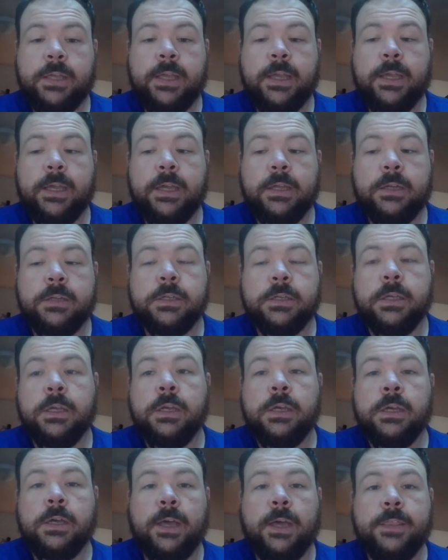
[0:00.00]
And
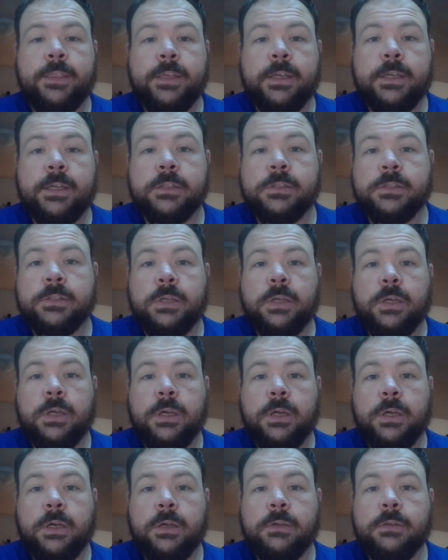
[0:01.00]
I think it's
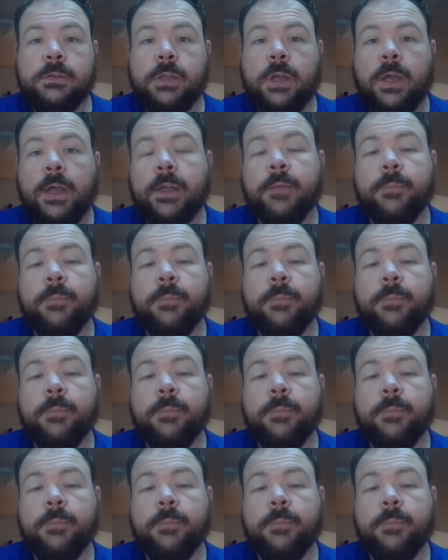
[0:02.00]
not